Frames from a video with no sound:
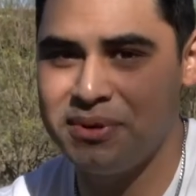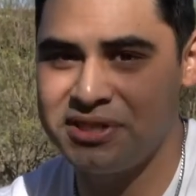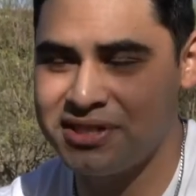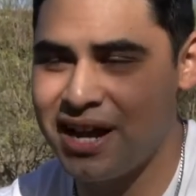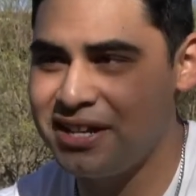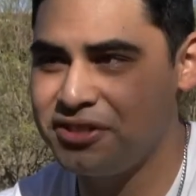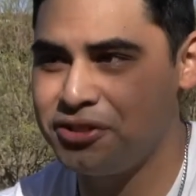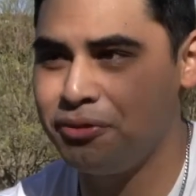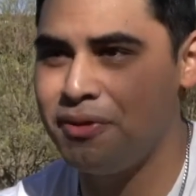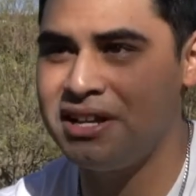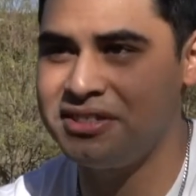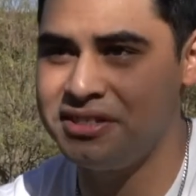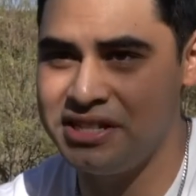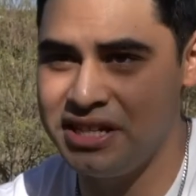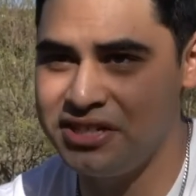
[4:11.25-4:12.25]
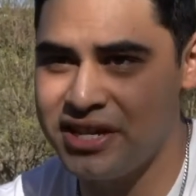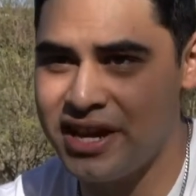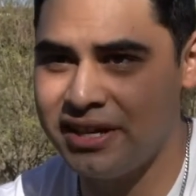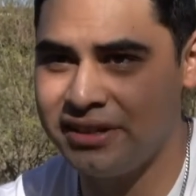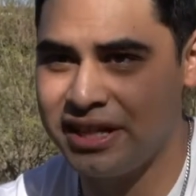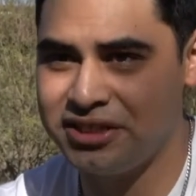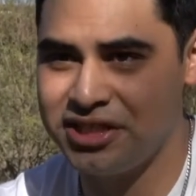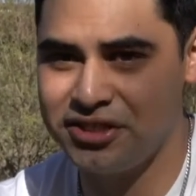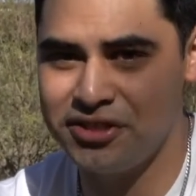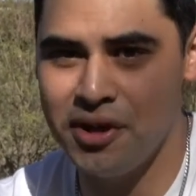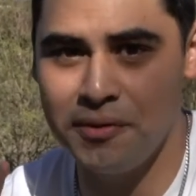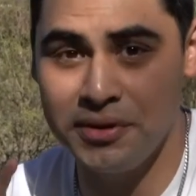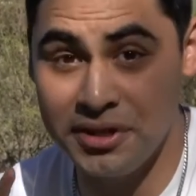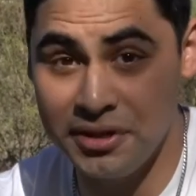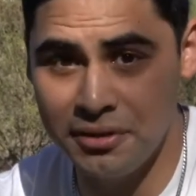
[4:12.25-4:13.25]
besides you as a DJ, like
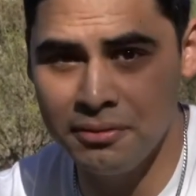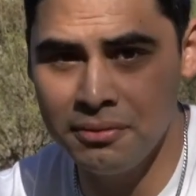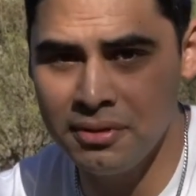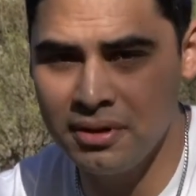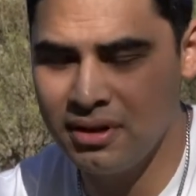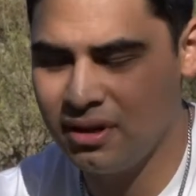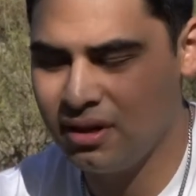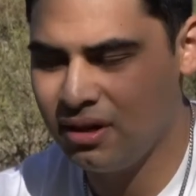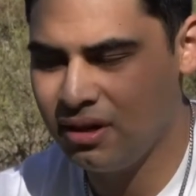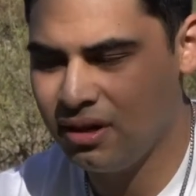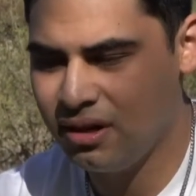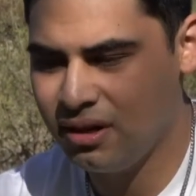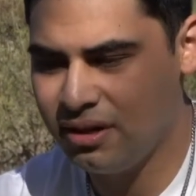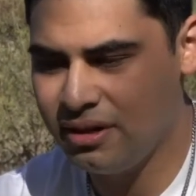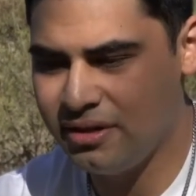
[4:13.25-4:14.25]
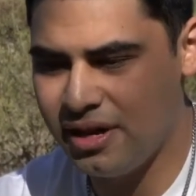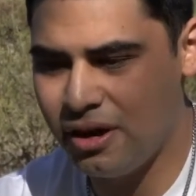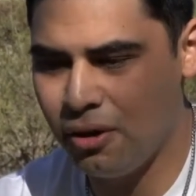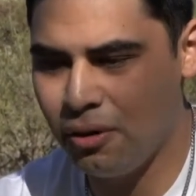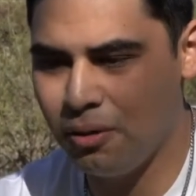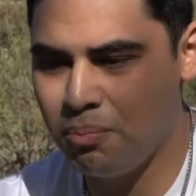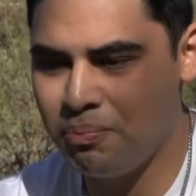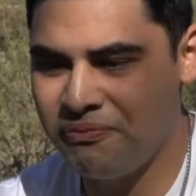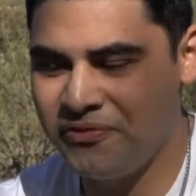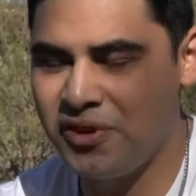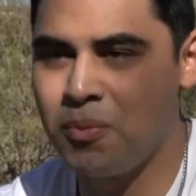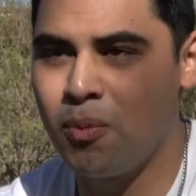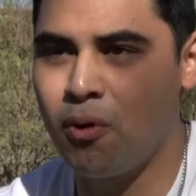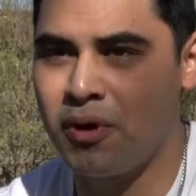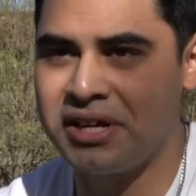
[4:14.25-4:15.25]
just know you, they'll
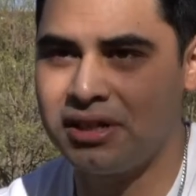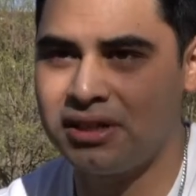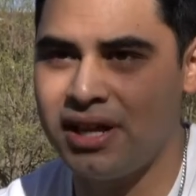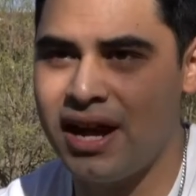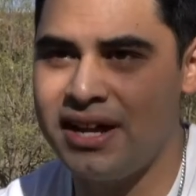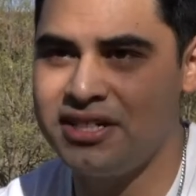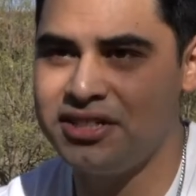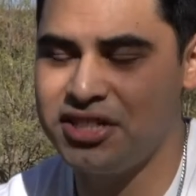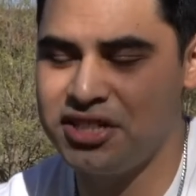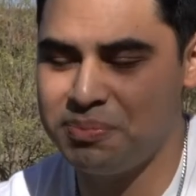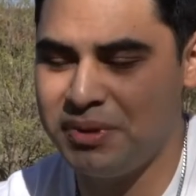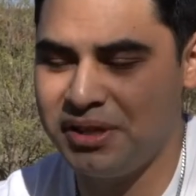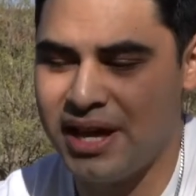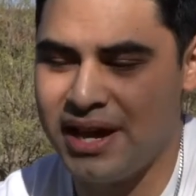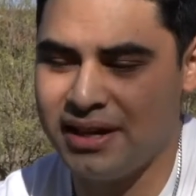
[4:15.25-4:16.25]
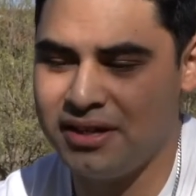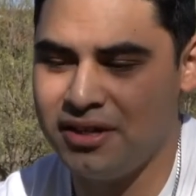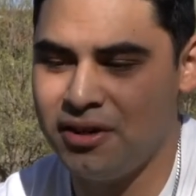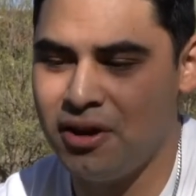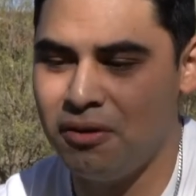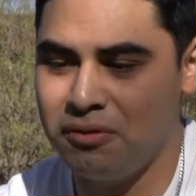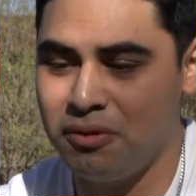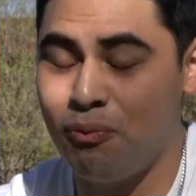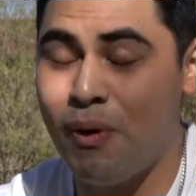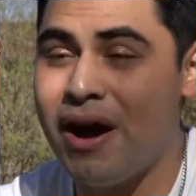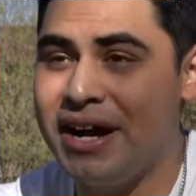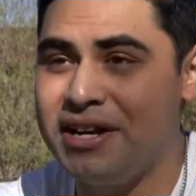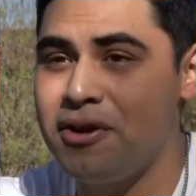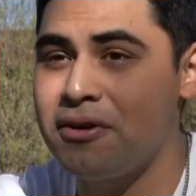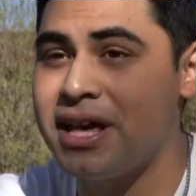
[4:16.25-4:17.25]
feel more inclined to just be like, oh,
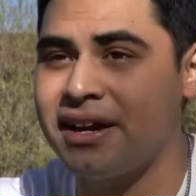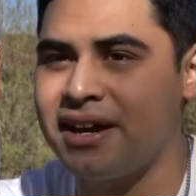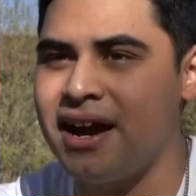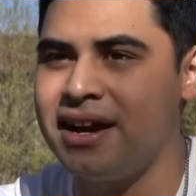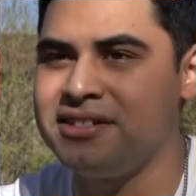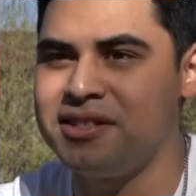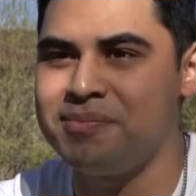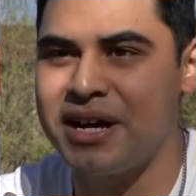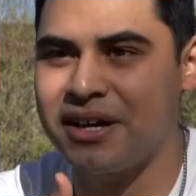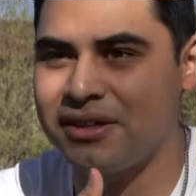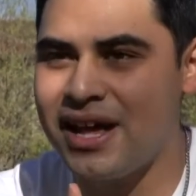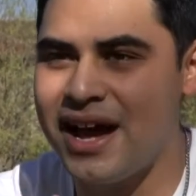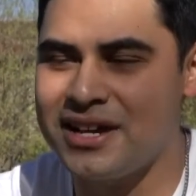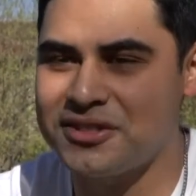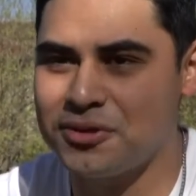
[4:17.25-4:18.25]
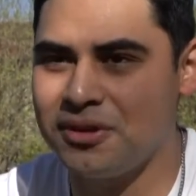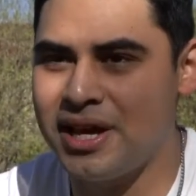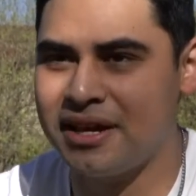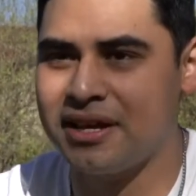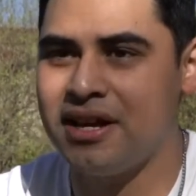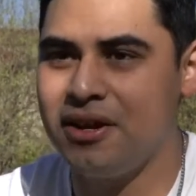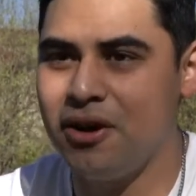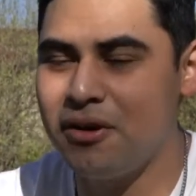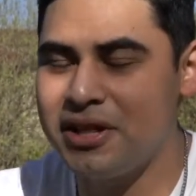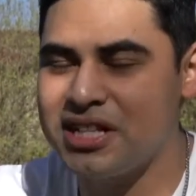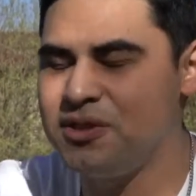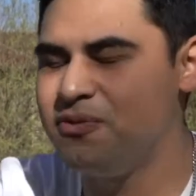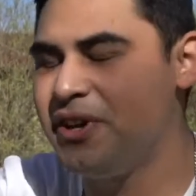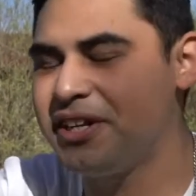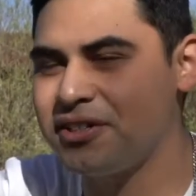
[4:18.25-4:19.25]
I know that guy, he's in my class, or like,
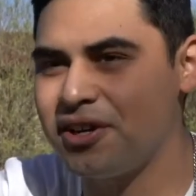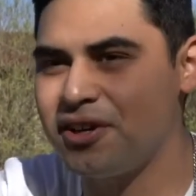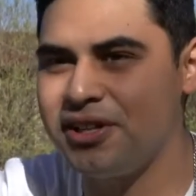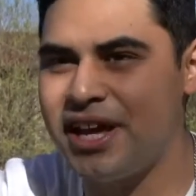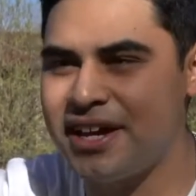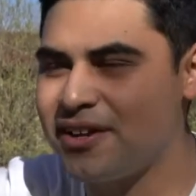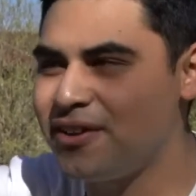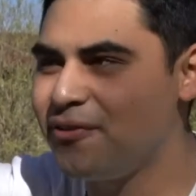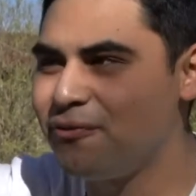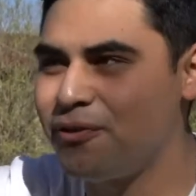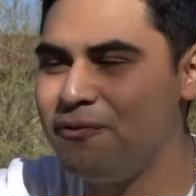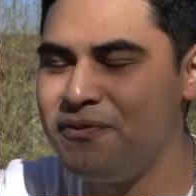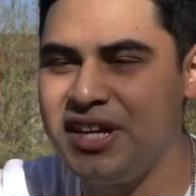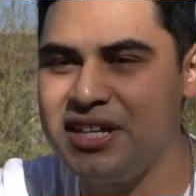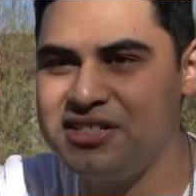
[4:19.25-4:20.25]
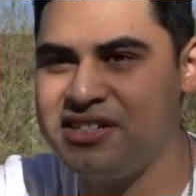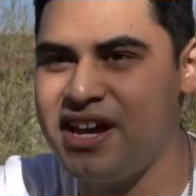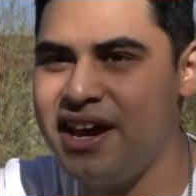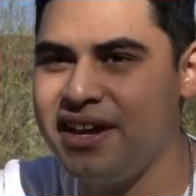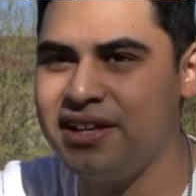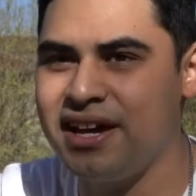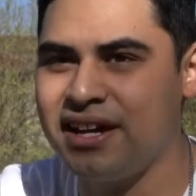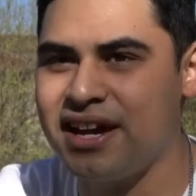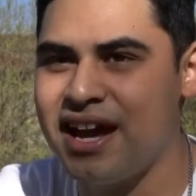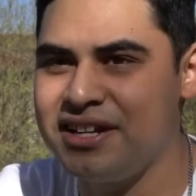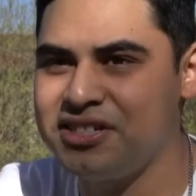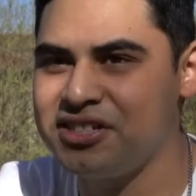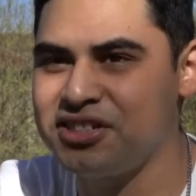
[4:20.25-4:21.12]
oh, that's Victor, like from VSA, like